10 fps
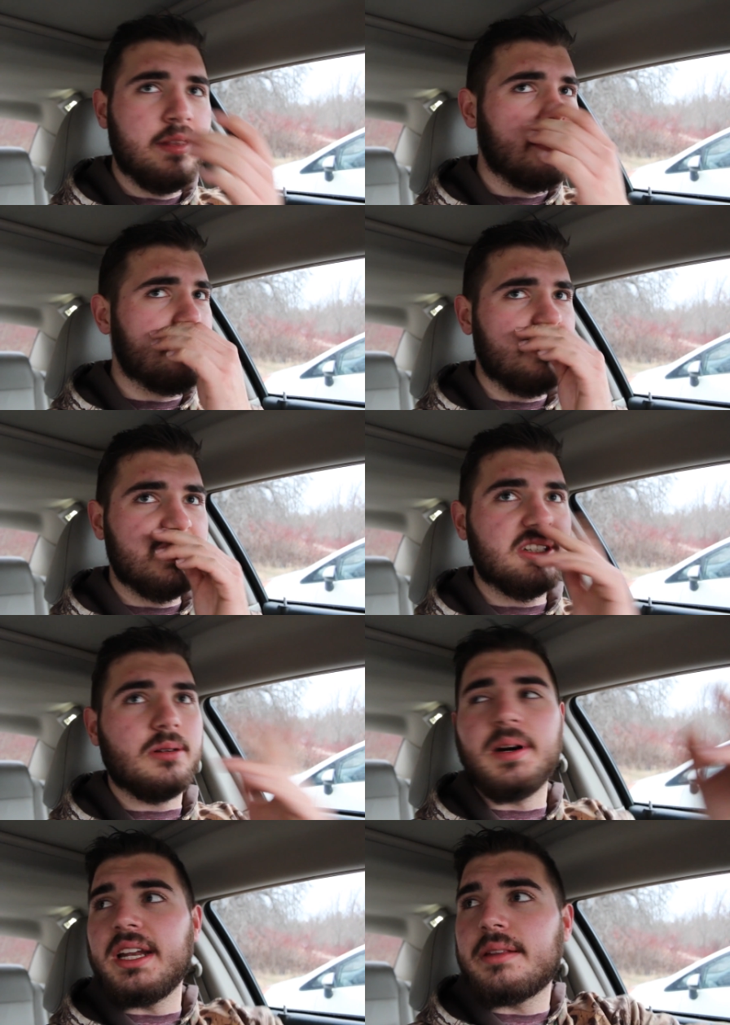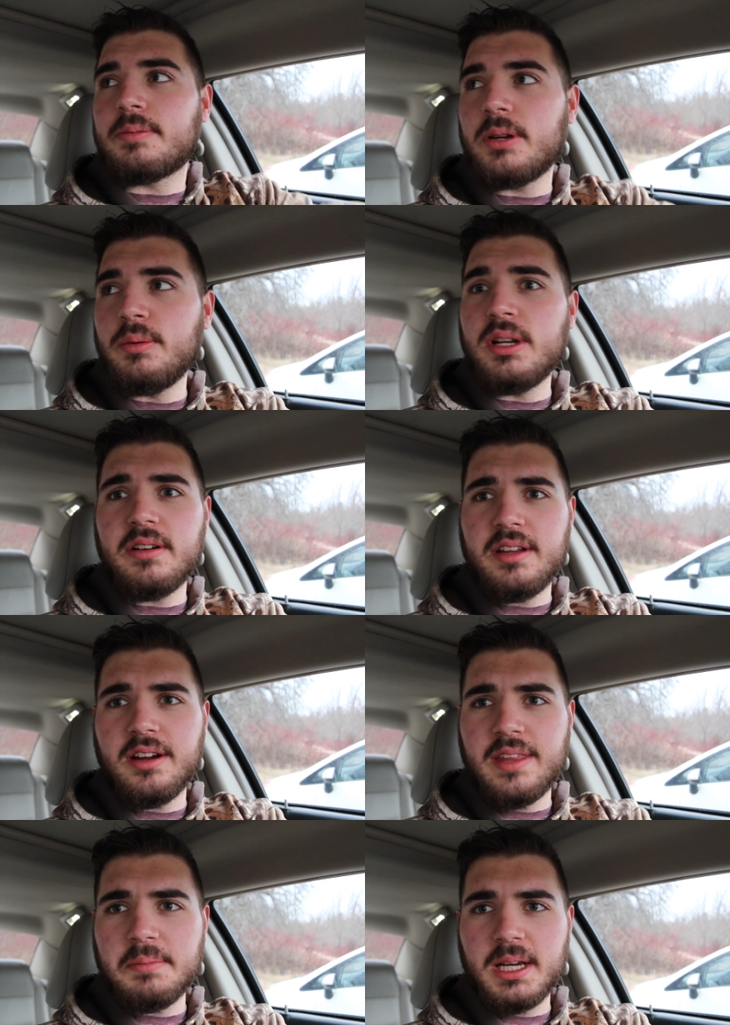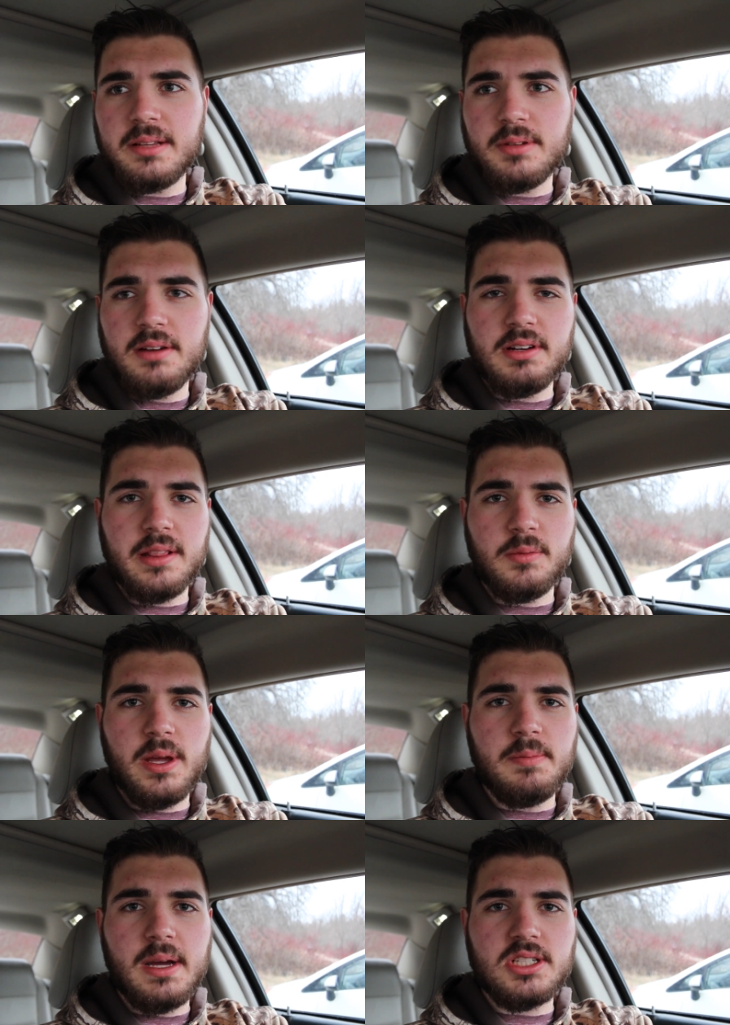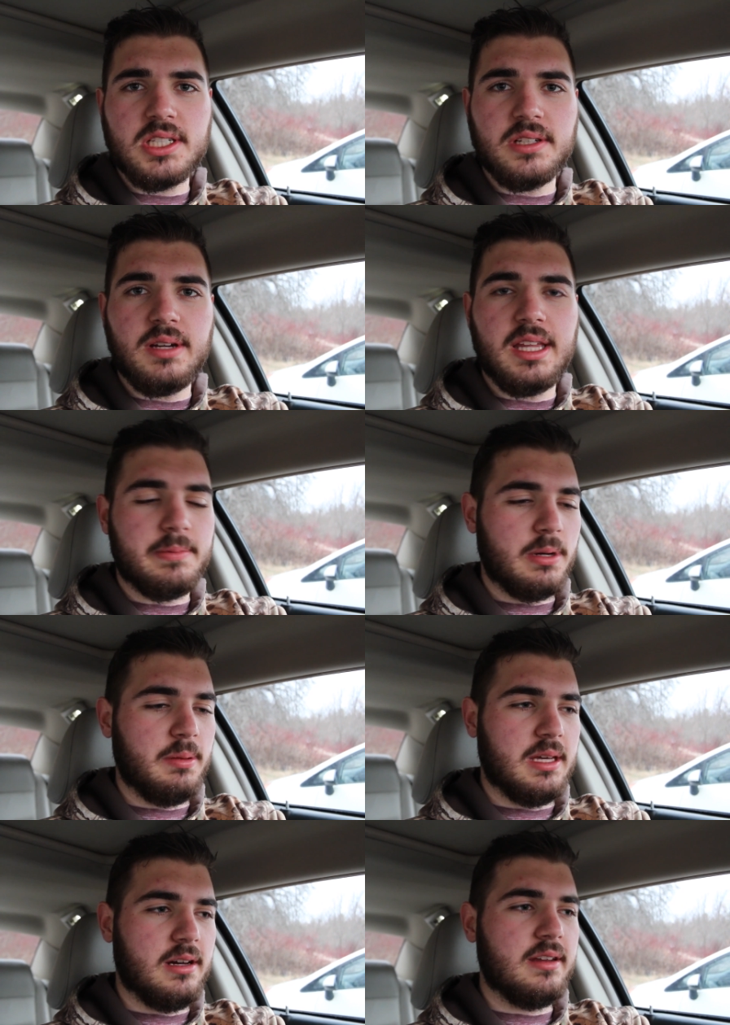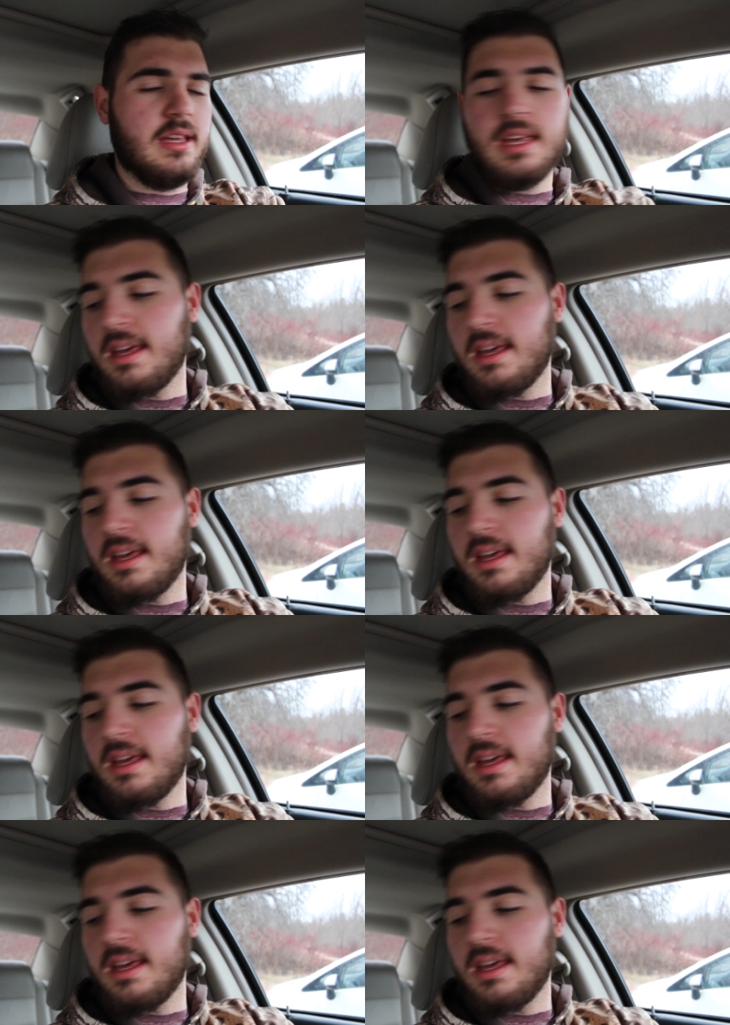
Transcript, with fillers: Not too long ago, but it's pretty windy out here and that mic cover doesn't weigh much, so it's probably gone.